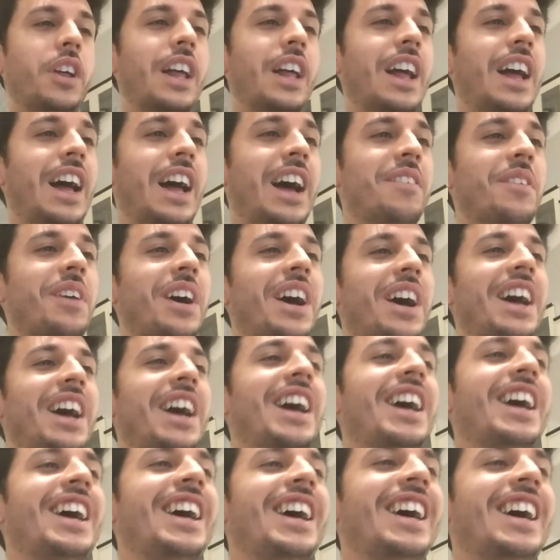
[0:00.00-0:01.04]

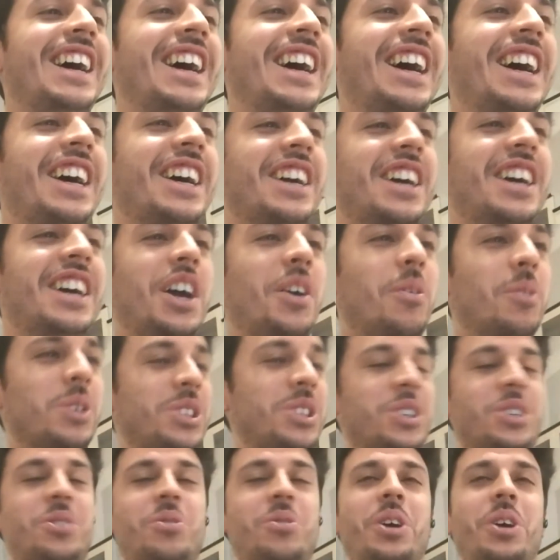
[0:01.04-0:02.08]
I was
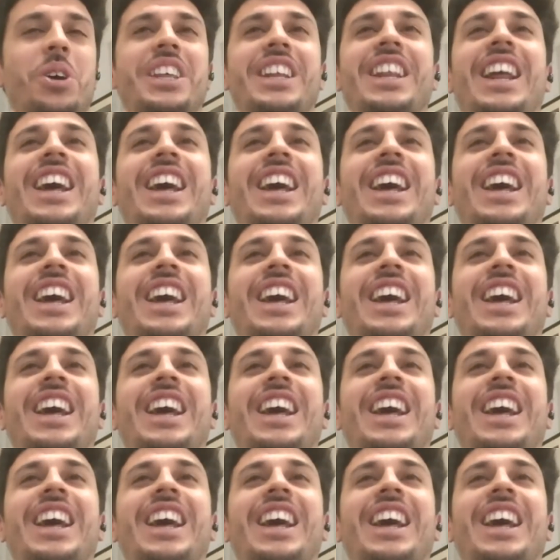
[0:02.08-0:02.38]
just waiting.